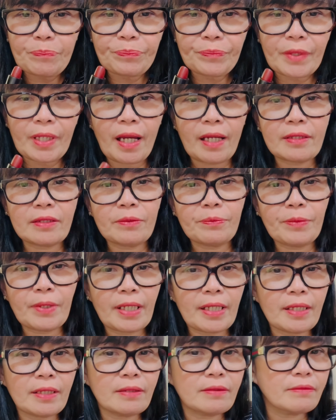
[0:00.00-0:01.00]
kind of
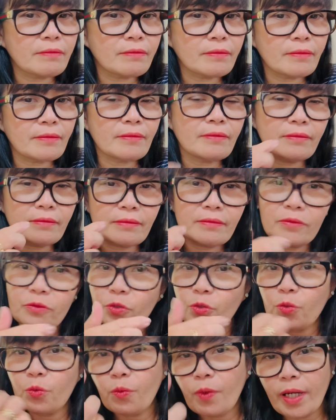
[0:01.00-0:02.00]
like
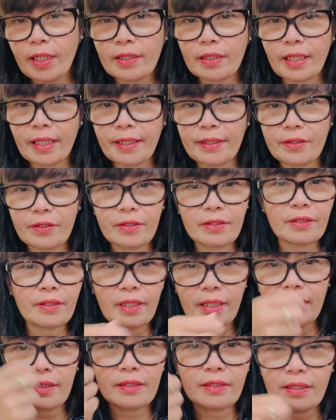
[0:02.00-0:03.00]
do one layer
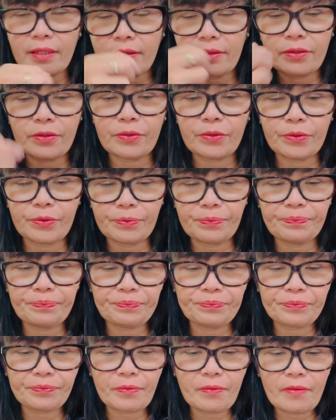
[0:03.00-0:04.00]
and then you
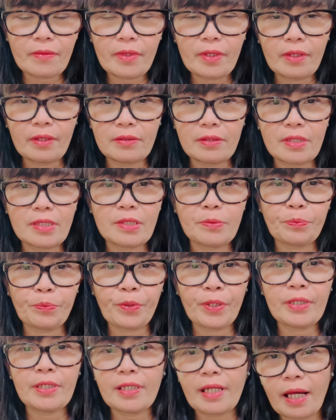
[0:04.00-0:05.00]
just
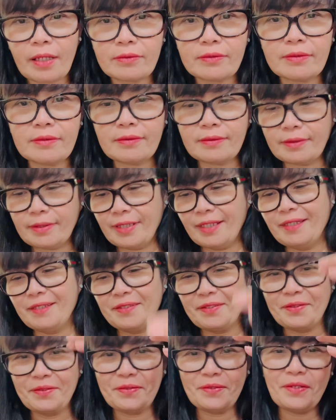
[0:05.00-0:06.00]
spread it out.
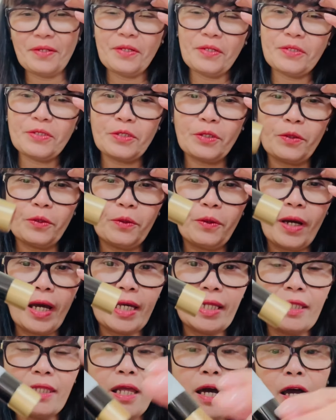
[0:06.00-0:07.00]
So
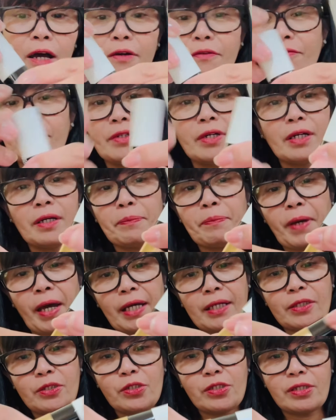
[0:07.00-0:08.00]
I love the
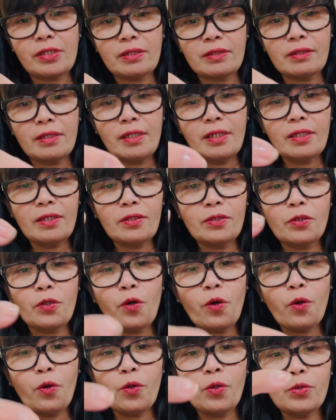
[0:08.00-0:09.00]
packaging.
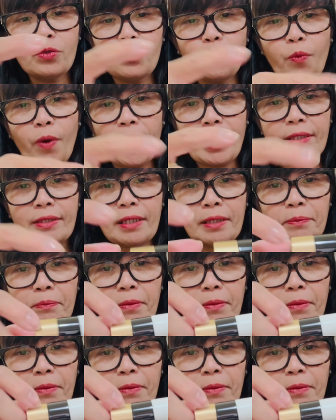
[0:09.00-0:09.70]
Gold, white, and